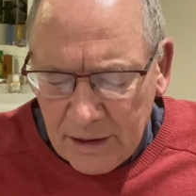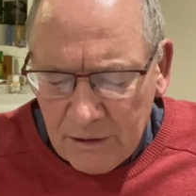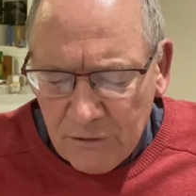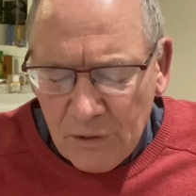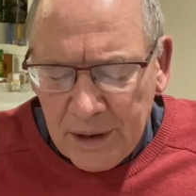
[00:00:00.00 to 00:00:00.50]

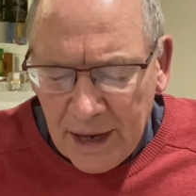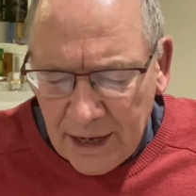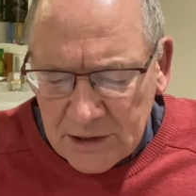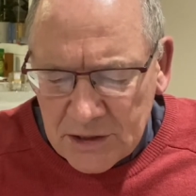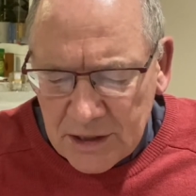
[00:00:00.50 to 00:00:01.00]
For we
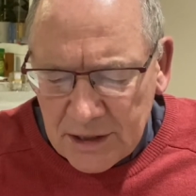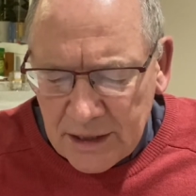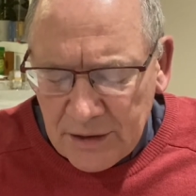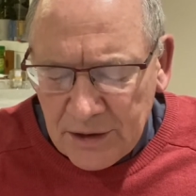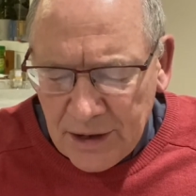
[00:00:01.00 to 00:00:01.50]
ask it
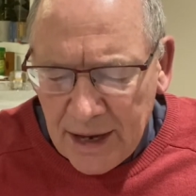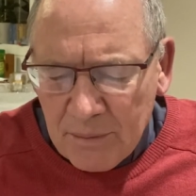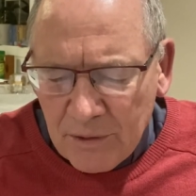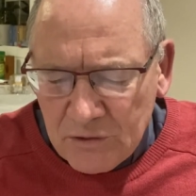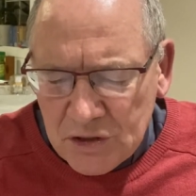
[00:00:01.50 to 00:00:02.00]
in the
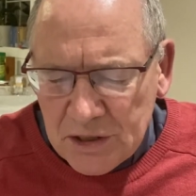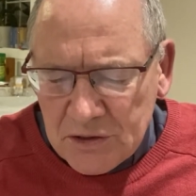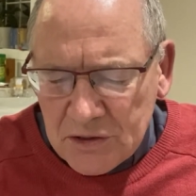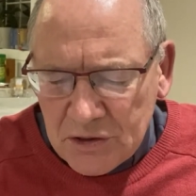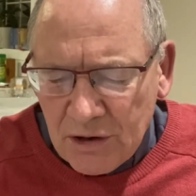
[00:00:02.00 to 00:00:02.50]
name of
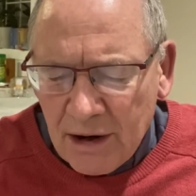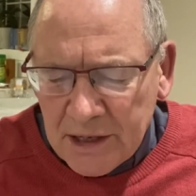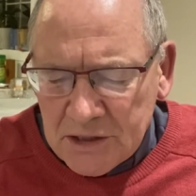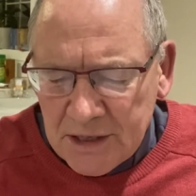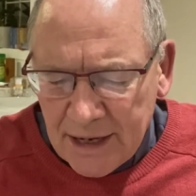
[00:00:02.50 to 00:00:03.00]
Jesus
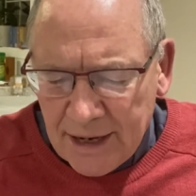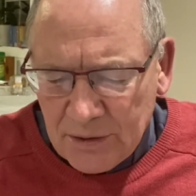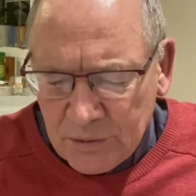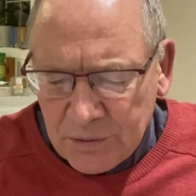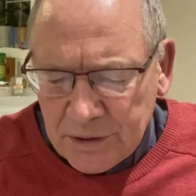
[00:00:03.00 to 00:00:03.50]
Christ, our
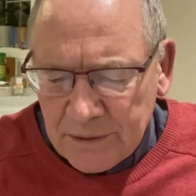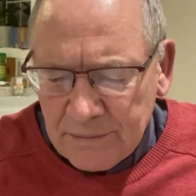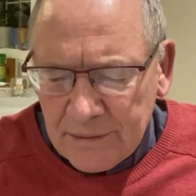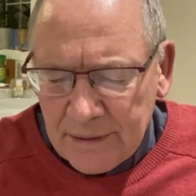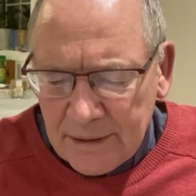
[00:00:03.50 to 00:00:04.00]
Lord.
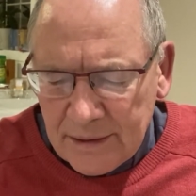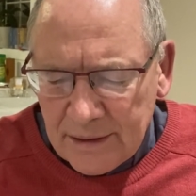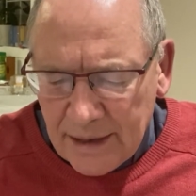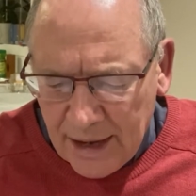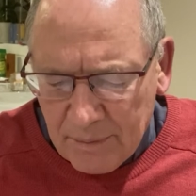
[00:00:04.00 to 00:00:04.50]

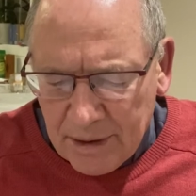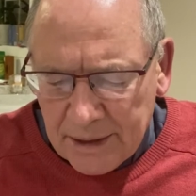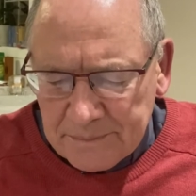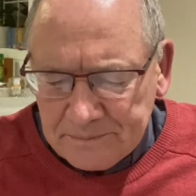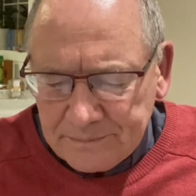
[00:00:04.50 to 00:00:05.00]
Amen.